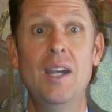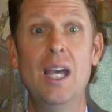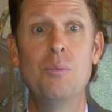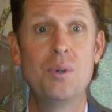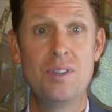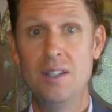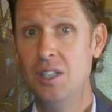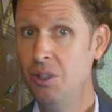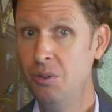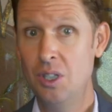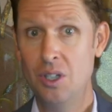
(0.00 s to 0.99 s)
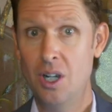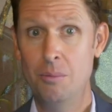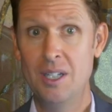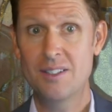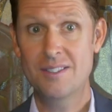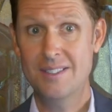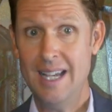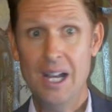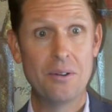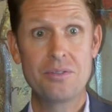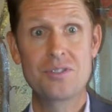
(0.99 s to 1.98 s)
And within the Union Army
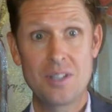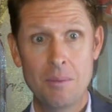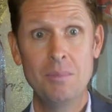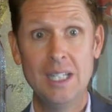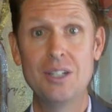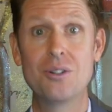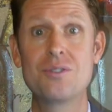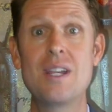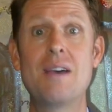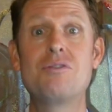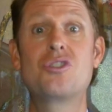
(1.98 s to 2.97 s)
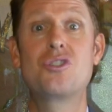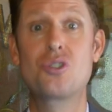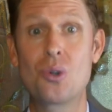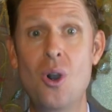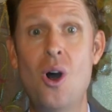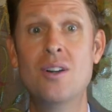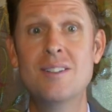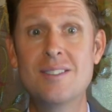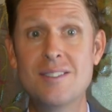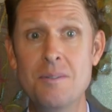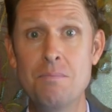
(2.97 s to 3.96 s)
itself, some leaders have strong
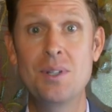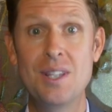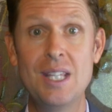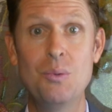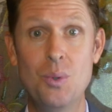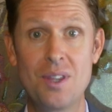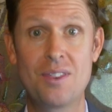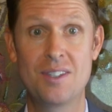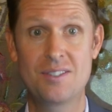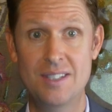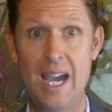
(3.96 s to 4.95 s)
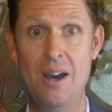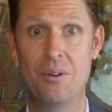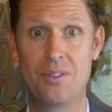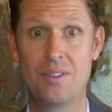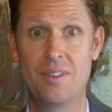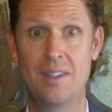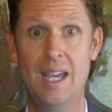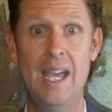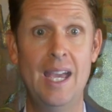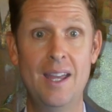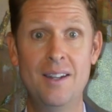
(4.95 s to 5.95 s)
sympathy with the South
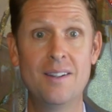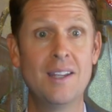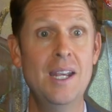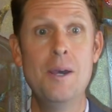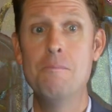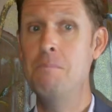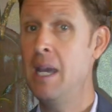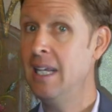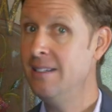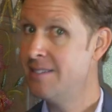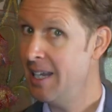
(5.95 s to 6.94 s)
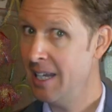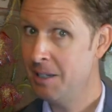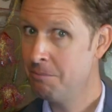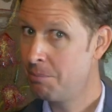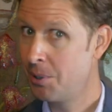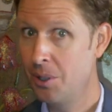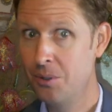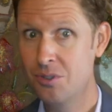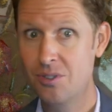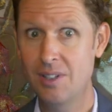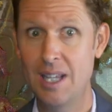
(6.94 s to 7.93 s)
and maintain
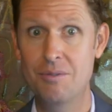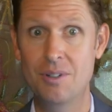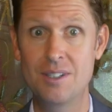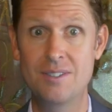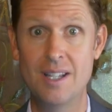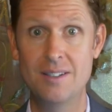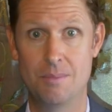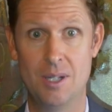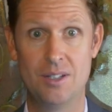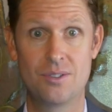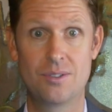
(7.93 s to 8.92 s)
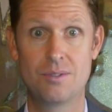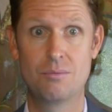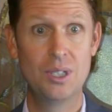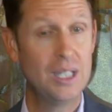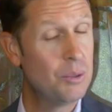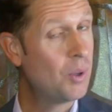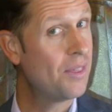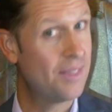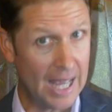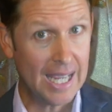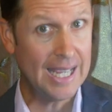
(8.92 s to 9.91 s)
pro-slavery sentiments. Really,
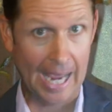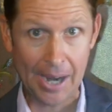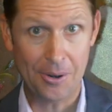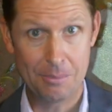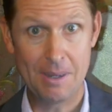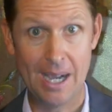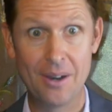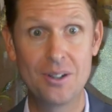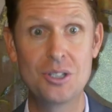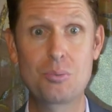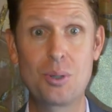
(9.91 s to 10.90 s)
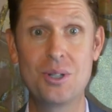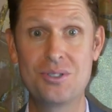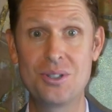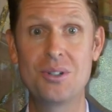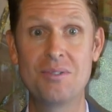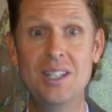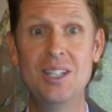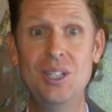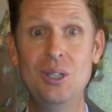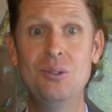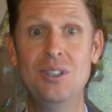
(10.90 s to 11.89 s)
what they care about is preserving the
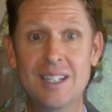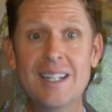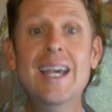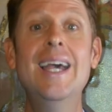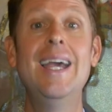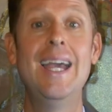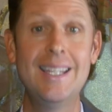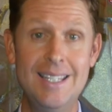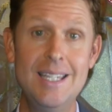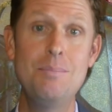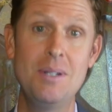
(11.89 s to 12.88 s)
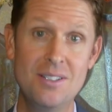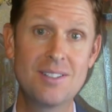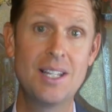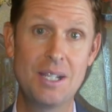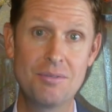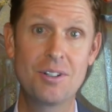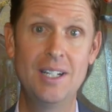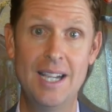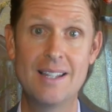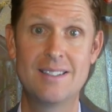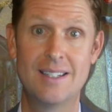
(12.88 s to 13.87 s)
Union and keeping
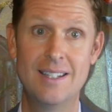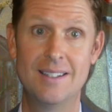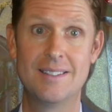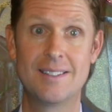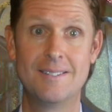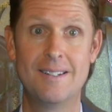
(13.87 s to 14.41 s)
slavery as it is.